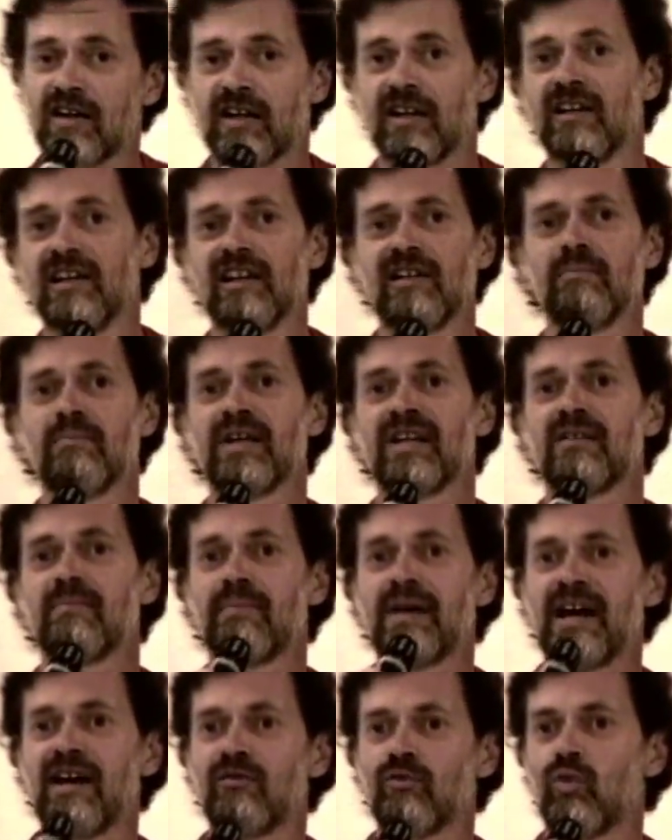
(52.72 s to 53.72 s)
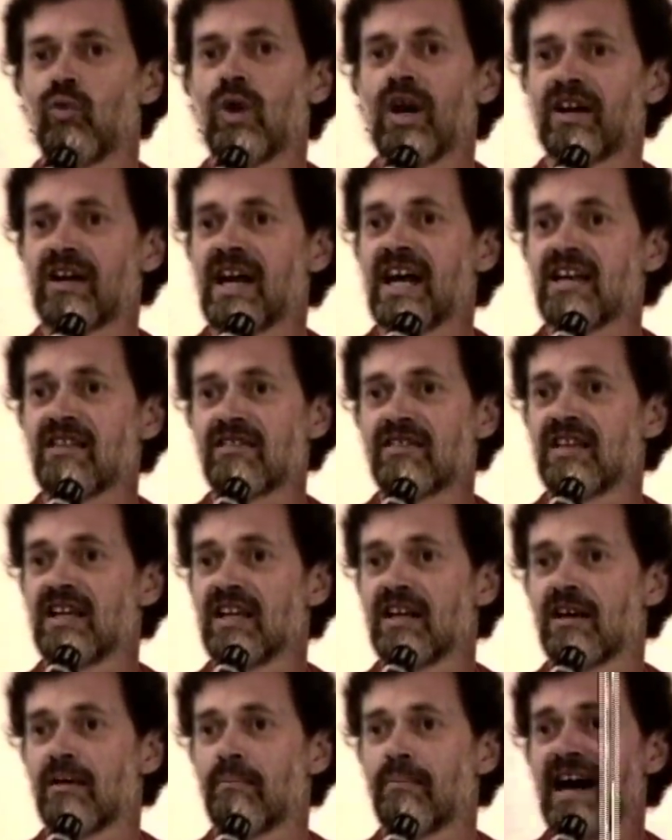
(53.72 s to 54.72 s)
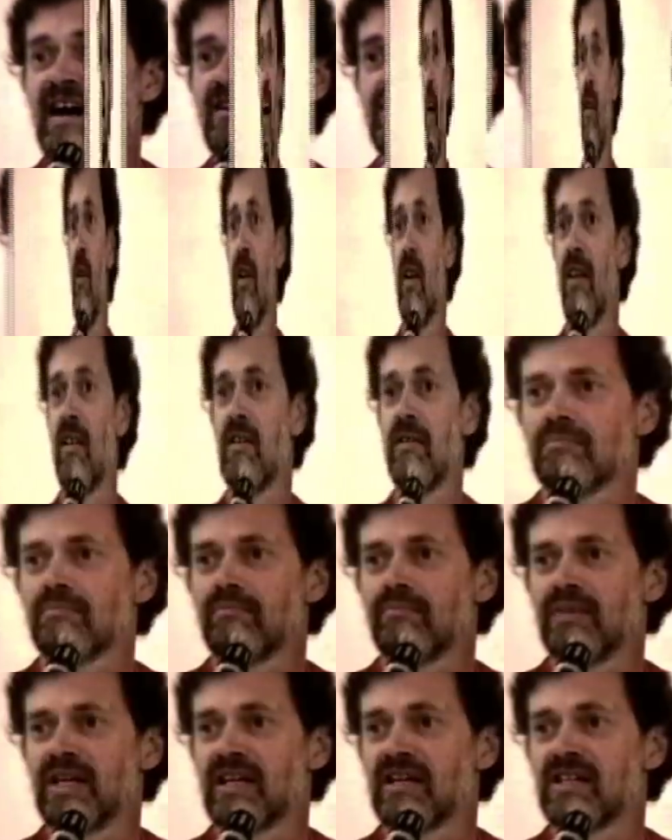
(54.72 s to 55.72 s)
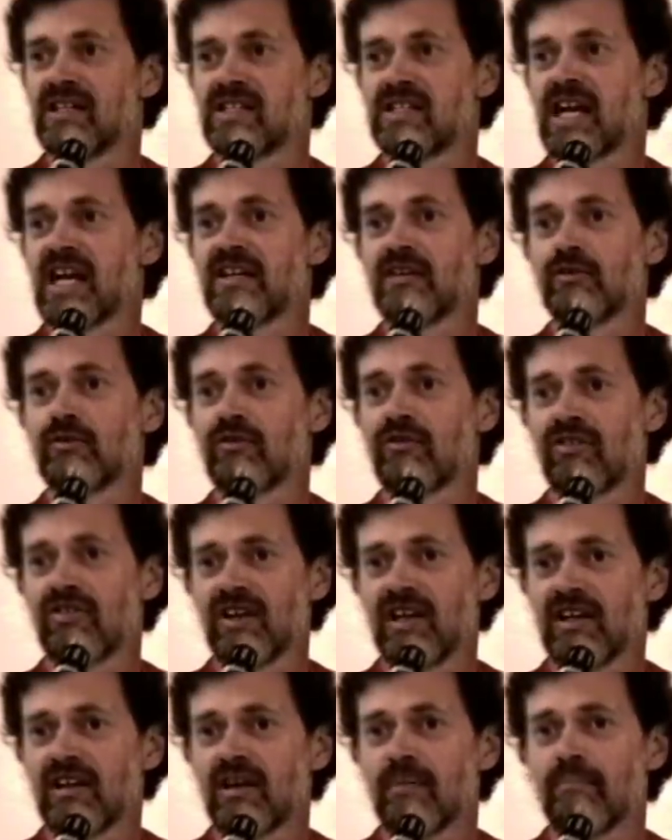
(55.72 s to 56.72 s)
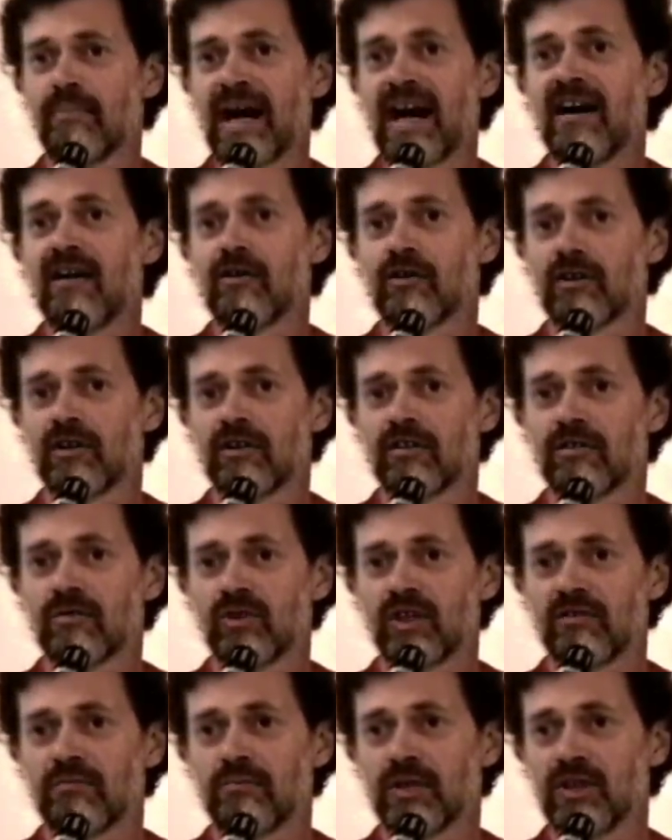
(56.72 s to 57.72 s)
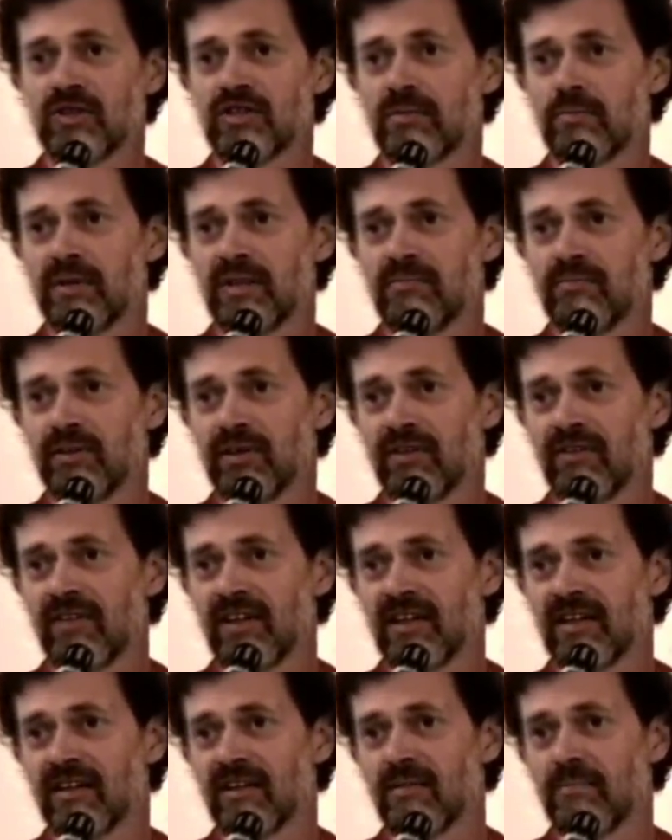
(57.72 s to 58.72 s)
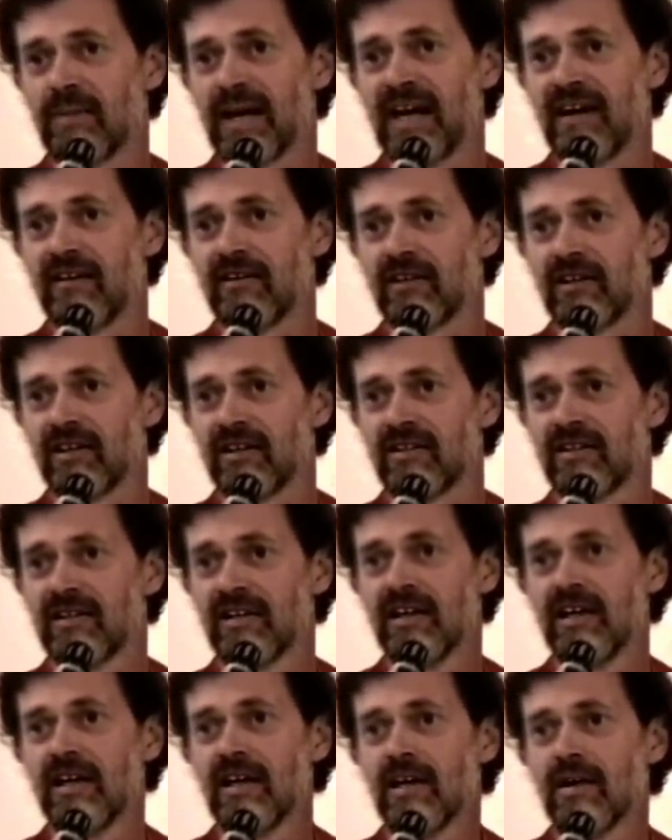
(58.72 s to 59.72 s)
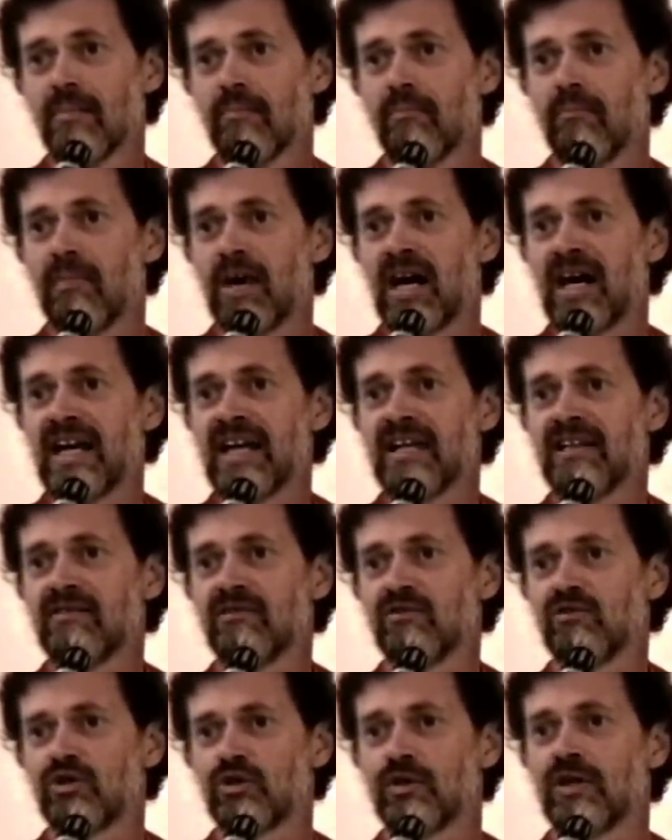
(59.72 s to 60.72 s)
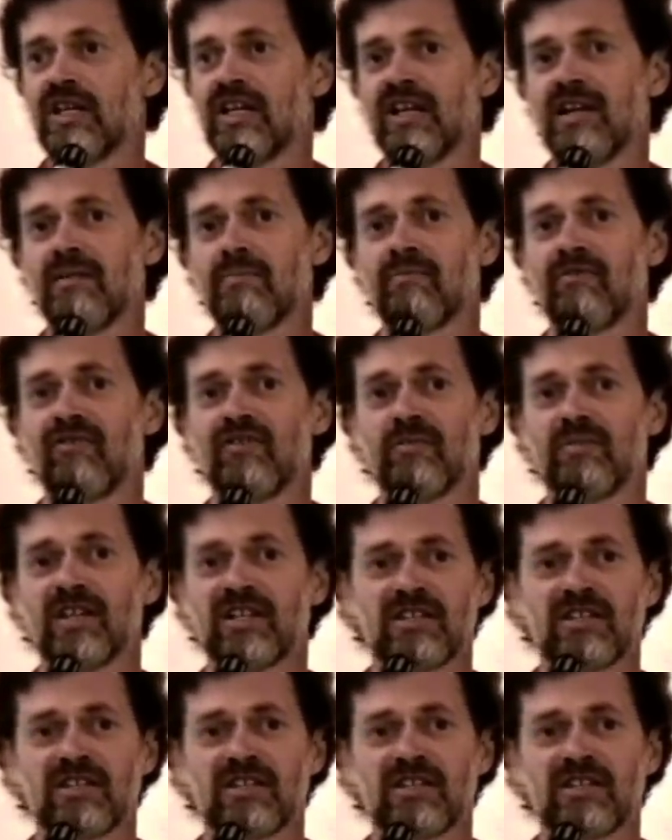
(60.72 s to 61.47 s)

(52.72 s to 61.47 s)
a little bit about what I think about it, because I don't think about it what most people think about it. My dream from the